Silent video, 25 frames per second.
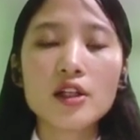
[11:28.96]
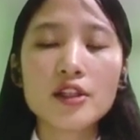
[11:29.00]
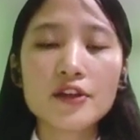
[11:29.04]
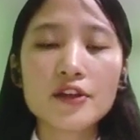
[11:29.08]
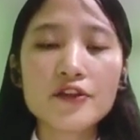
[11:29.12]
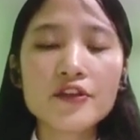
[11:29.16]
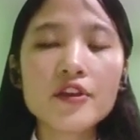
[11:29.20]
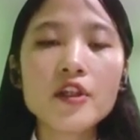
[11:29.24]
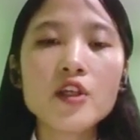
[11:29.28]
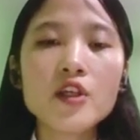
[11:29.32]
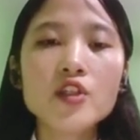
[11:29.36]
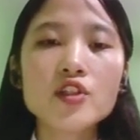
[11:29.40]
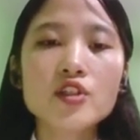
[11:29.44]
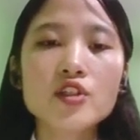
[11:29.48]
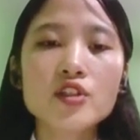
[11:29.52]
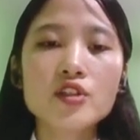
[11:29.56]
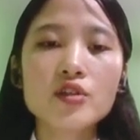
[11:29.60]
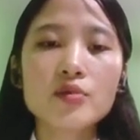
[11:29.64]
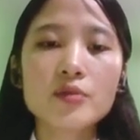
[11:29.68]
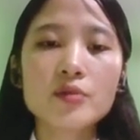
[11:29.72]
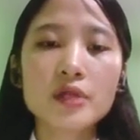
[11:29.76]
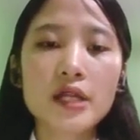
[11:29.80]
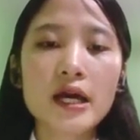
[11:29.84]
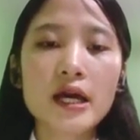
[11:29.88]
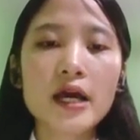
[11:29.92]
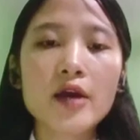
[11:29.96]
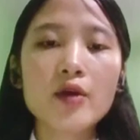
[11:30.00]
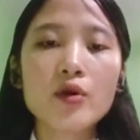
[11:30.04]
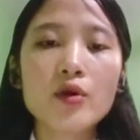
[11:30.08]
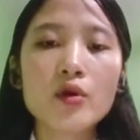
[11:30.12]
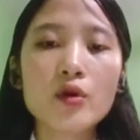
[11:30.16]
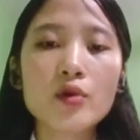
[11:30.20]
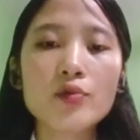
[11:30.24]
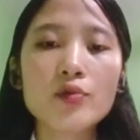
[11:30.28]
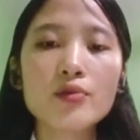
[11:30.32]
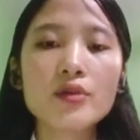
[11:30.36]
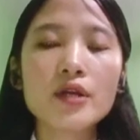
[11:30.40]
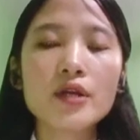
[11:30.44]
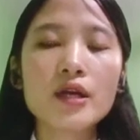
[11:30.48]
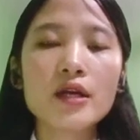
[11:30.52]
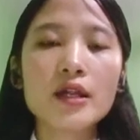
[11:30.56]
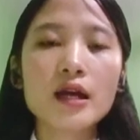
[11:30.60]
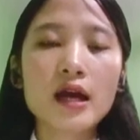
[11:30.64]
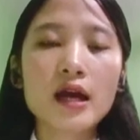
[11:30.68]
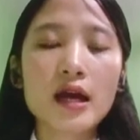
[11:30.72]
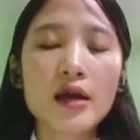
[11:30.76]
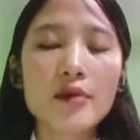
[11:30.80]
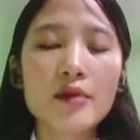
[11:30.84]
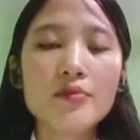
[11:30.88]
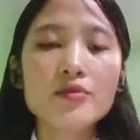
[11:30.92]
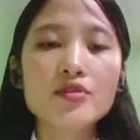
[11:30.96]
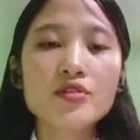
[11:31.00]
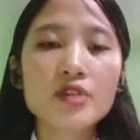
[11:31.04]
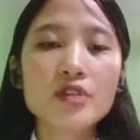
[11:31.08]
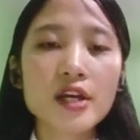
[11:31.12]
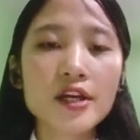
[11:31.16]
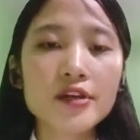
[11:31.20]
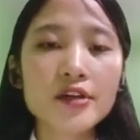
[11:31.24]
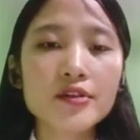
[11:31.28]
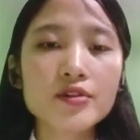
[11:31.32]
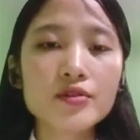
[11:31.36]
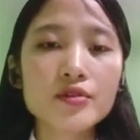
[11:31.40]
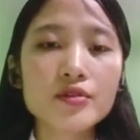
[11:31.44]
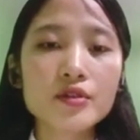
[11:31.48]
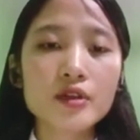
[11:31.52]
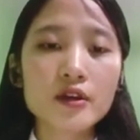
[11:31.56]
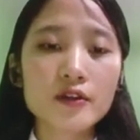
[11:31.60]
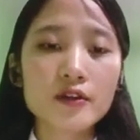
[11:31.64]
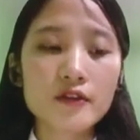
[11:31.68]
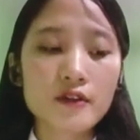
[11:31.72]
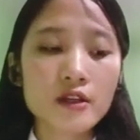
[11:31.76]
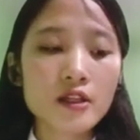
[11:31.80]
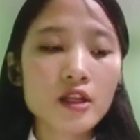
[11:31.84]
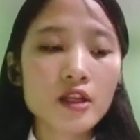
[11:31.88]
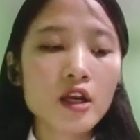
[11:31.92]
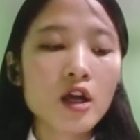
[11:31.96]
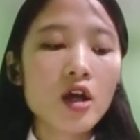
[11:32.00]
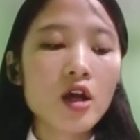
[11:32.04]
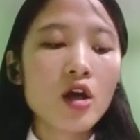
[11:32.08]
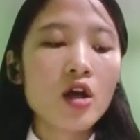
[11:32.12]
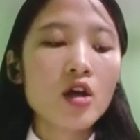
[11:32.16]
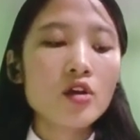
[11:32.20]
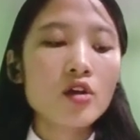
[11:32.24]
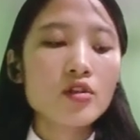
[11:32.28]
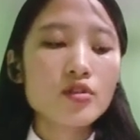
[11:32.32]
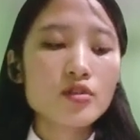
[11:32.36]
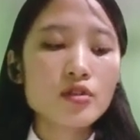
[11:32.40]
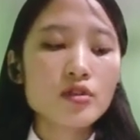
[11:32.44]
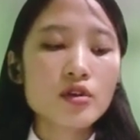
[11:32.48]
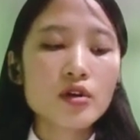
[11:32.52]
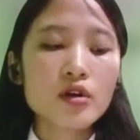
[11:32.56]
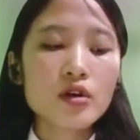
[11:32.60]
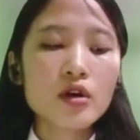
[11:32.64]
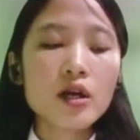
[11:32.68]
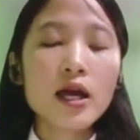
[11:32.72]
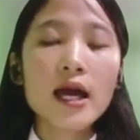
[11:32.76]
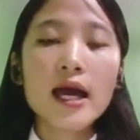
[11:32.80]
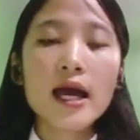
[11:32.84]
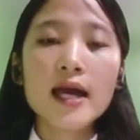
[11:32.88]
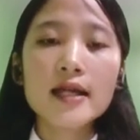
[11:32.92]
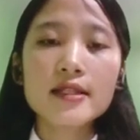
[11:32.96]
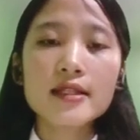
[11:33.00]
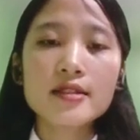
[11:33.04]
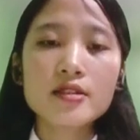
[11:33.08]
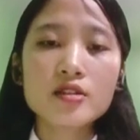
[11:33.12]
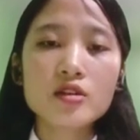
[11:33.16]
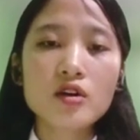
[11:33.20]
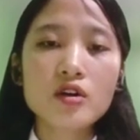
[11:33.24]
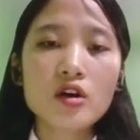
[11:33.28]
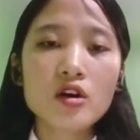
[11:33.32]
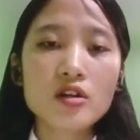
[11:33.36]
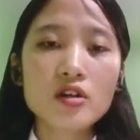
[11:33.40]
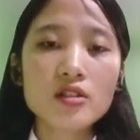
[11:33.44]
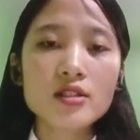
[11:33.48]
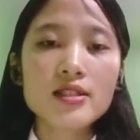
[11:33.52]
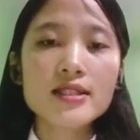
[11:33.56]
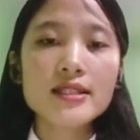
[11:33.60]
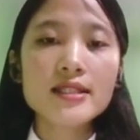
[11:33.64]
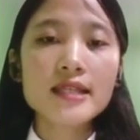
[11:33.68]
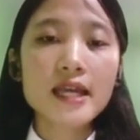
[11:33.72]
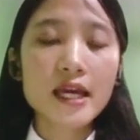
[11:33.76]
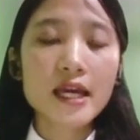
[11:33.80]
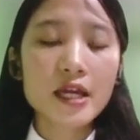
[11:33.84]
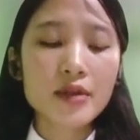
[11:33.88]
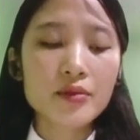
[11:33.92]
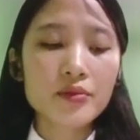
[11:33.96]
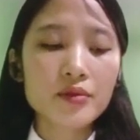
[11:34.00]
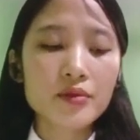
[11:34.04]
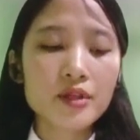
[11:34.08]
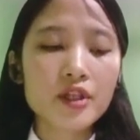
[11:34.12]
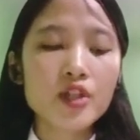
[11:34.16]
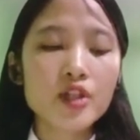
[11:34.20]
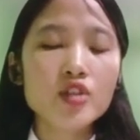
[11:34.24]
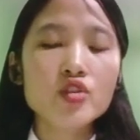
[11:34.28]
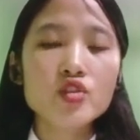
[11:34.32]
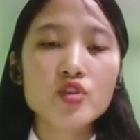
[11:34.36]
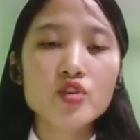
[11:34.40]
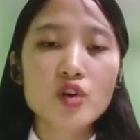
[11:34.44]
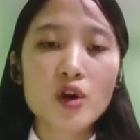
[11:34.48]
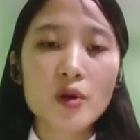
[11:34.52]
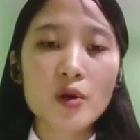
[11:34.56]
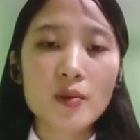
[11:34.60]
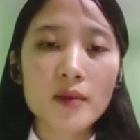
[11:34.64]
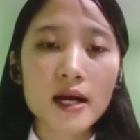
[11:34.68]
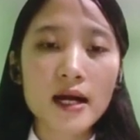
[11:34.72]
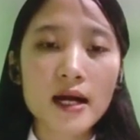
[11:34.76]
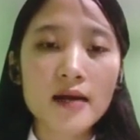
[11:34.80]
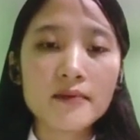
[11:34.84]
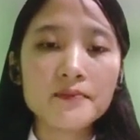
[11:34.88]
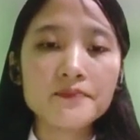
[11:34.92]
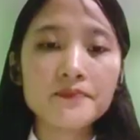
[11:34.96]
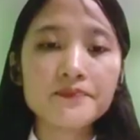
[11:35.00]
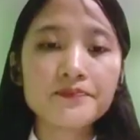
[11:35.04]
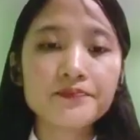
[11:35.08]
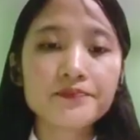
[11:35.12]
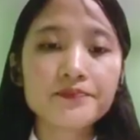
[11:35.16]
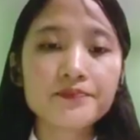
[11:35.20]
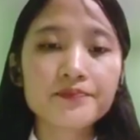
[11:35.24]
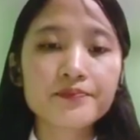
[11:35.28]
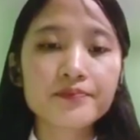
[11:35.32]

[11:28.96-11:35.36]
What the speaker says: definition, but I hope that I'm trying to give it. So, its causes can be traumatic